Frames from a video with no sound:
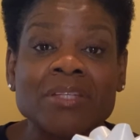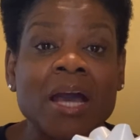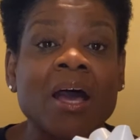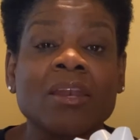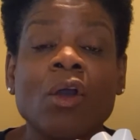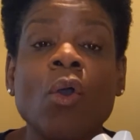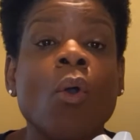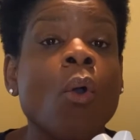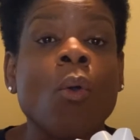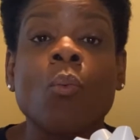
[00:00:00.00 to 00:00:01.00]
done
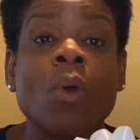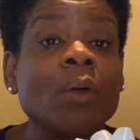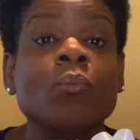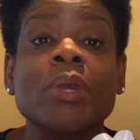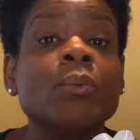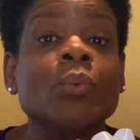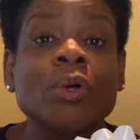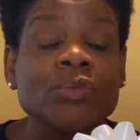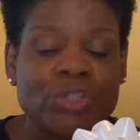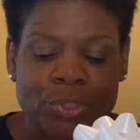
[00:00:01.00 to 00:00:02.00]
or what we
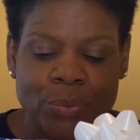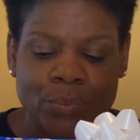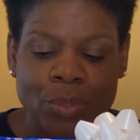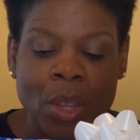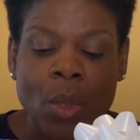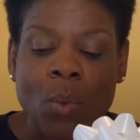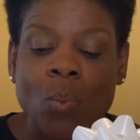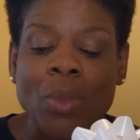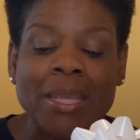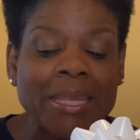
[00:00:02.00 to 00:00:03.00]
will do.
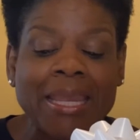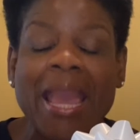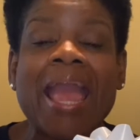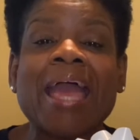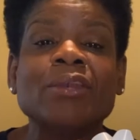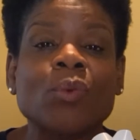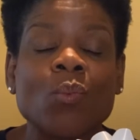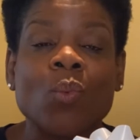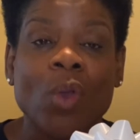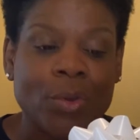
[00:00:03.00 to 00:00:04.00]
We
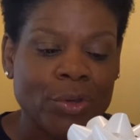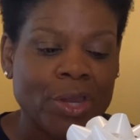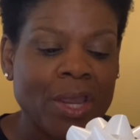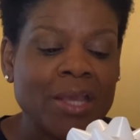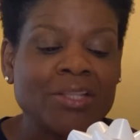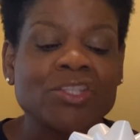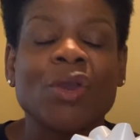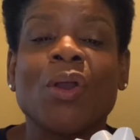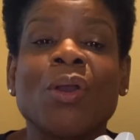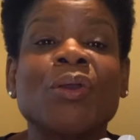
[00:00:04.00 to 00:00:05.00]
can't work
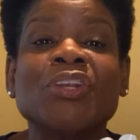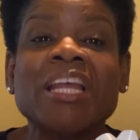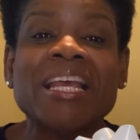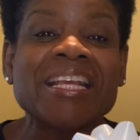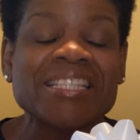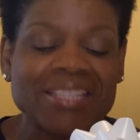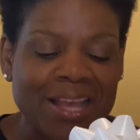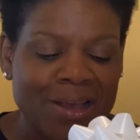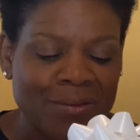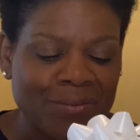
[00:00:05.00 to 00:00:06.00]
to earn his
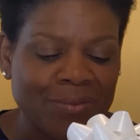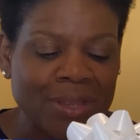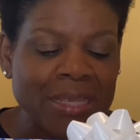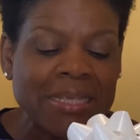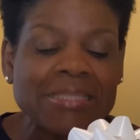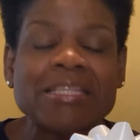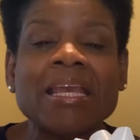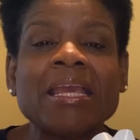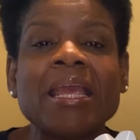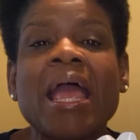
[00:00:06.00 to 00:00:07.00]
love.
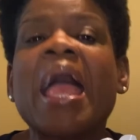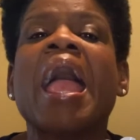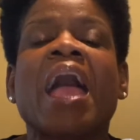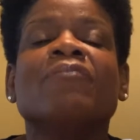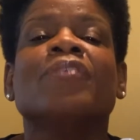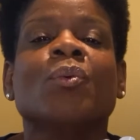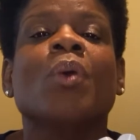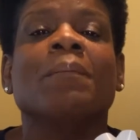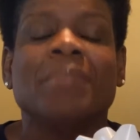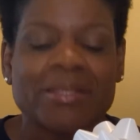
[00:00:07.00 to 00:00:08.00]
See,
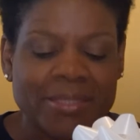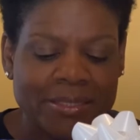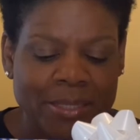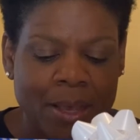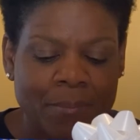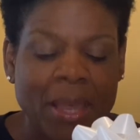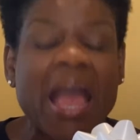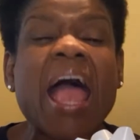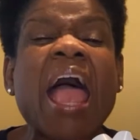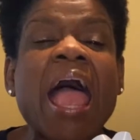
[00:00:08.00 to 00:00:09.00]
everyone messes up.
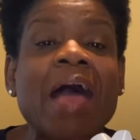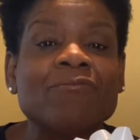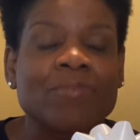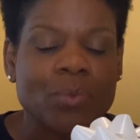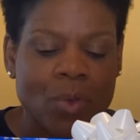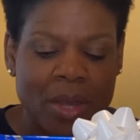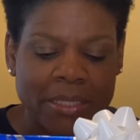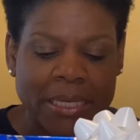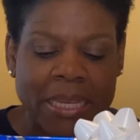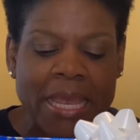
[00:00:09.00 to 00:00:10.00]
Everyone.
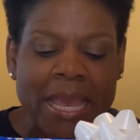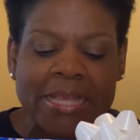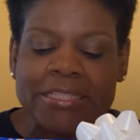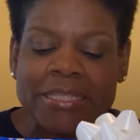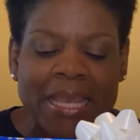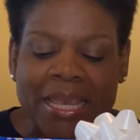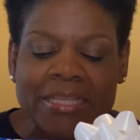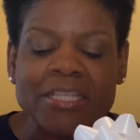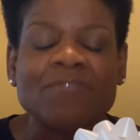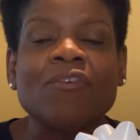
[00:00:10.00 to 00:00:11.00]
It's
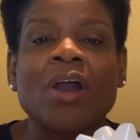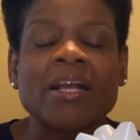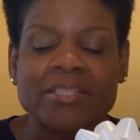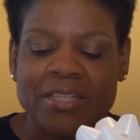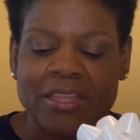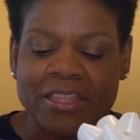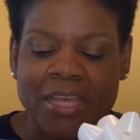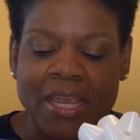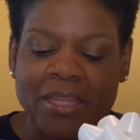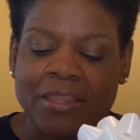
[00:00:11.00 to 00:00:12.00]
easy for us to
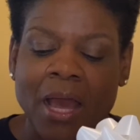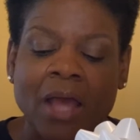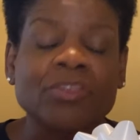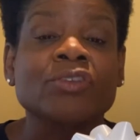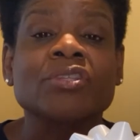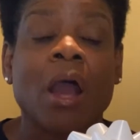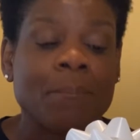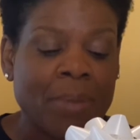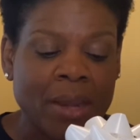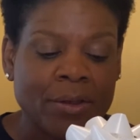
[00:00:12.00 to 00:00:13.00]
think others are
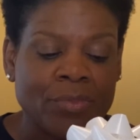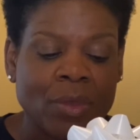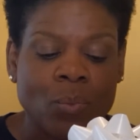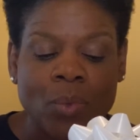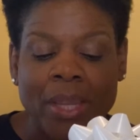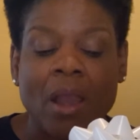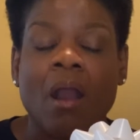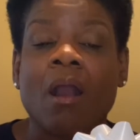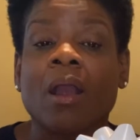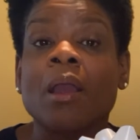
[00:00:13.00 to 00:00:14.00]
better than we
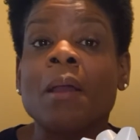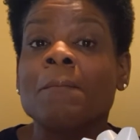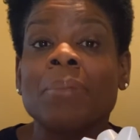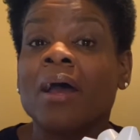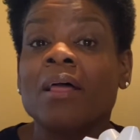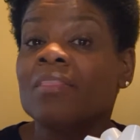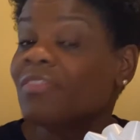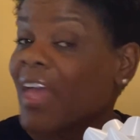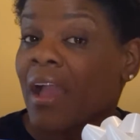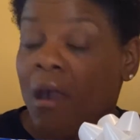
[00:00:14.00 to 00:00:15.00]
are, but
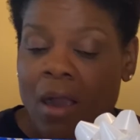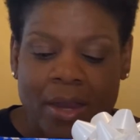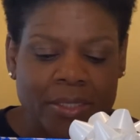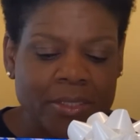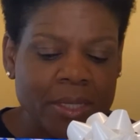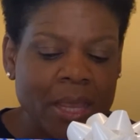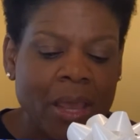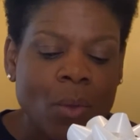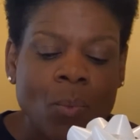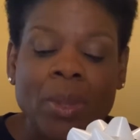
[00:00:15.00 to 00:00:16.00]
they aren't.
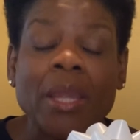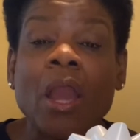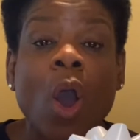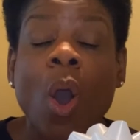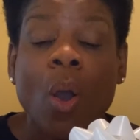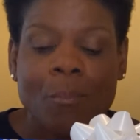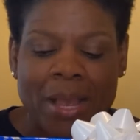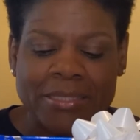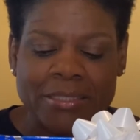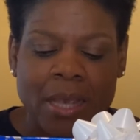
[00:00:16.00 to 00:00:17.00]
We all
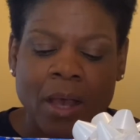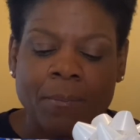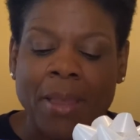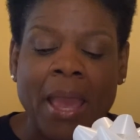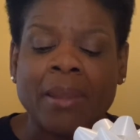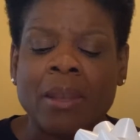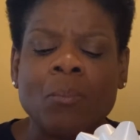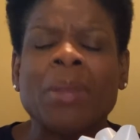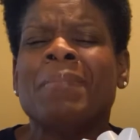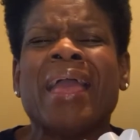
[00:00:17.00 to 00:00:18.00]
mess up and
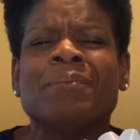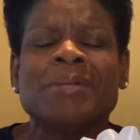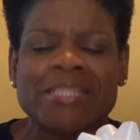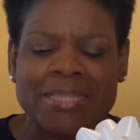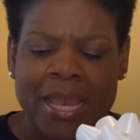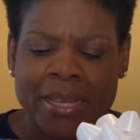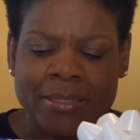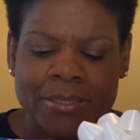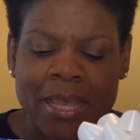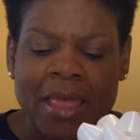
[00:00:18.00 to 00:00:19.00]
we make mistakes.
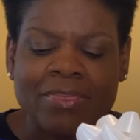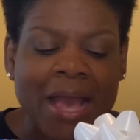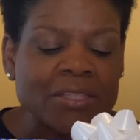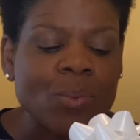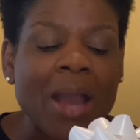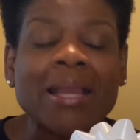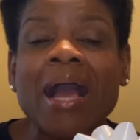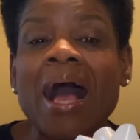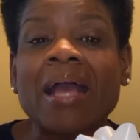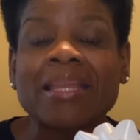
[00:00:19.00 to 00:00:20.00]
That's why
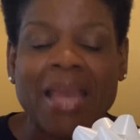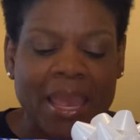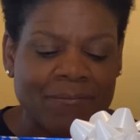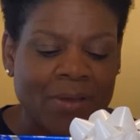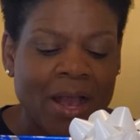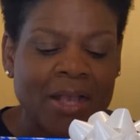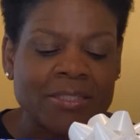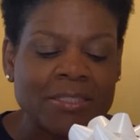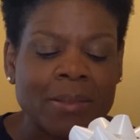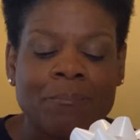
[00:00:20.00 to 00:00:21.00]
God gave
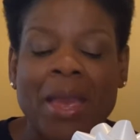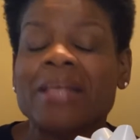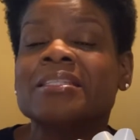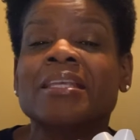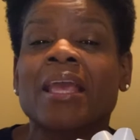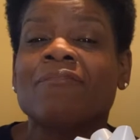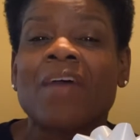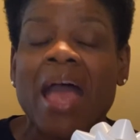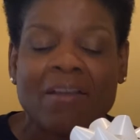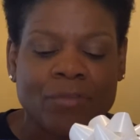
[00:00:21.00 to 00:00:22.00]
us the best gift
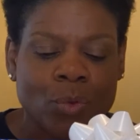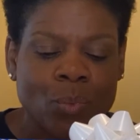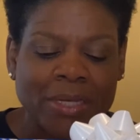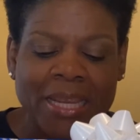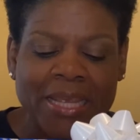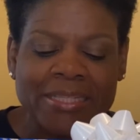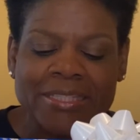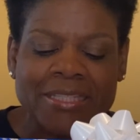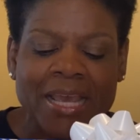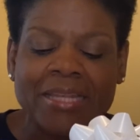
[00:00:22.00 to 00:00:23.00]
ever when he
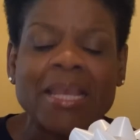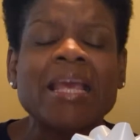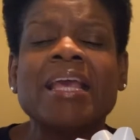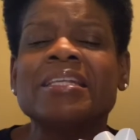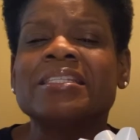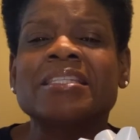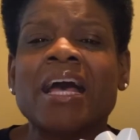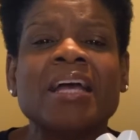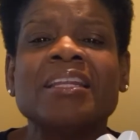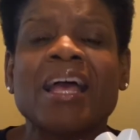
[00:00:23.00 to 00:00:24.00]
sent his
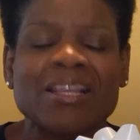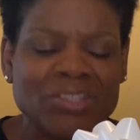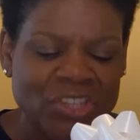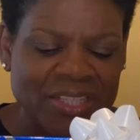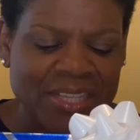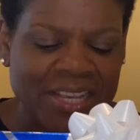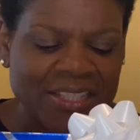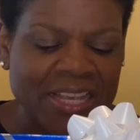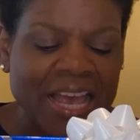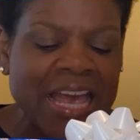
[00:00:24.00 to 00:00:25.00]
son,
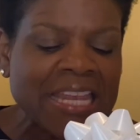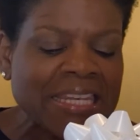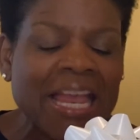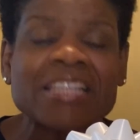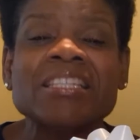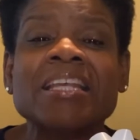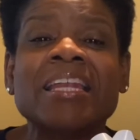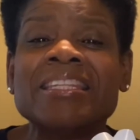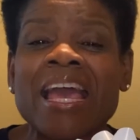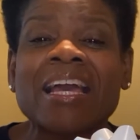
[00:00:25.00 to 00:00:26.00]
Jesus. Let's
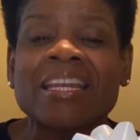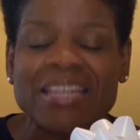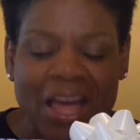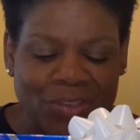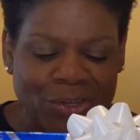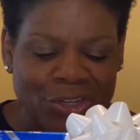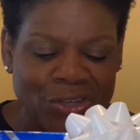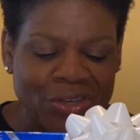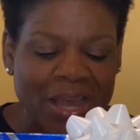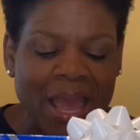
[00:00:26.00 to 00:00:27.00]
take another
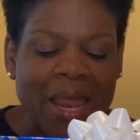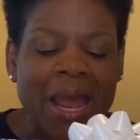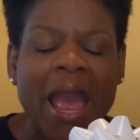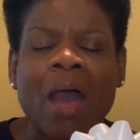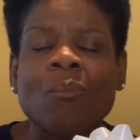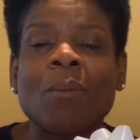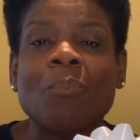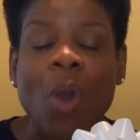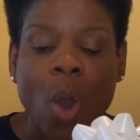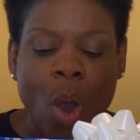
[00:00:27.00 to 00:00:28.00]
look at what
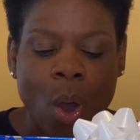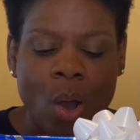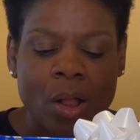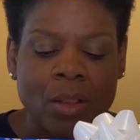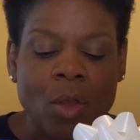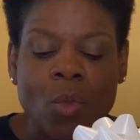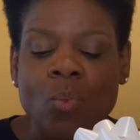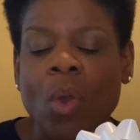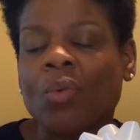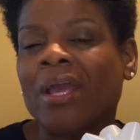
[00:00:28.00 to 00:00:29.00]
Paul
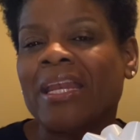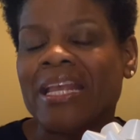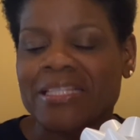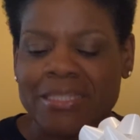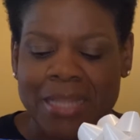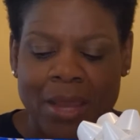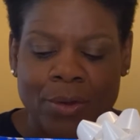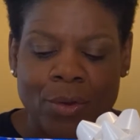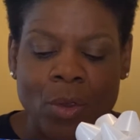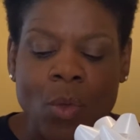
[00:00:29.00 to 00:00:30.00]
wrote in his
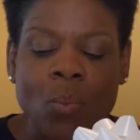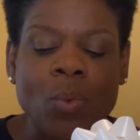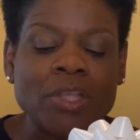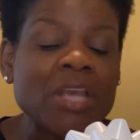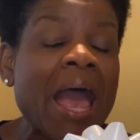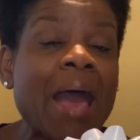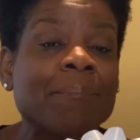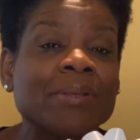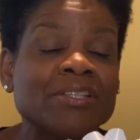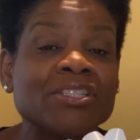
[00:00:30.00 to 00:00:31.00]
letter, which
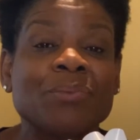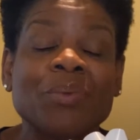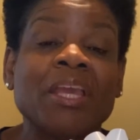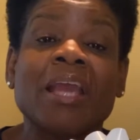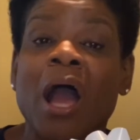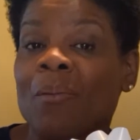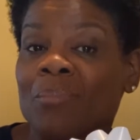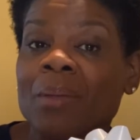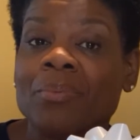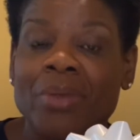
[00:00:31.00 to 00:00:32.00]
happens to be our
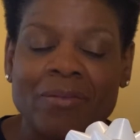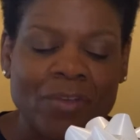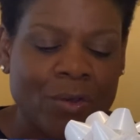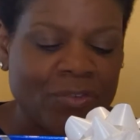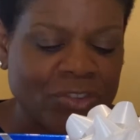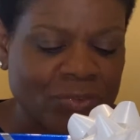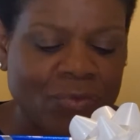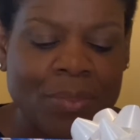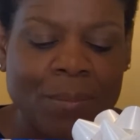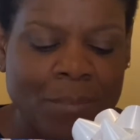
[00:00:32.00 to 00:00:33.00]
memory verse
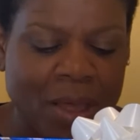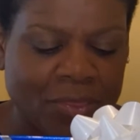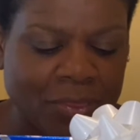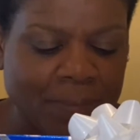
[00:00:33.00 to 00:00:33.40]
for the month.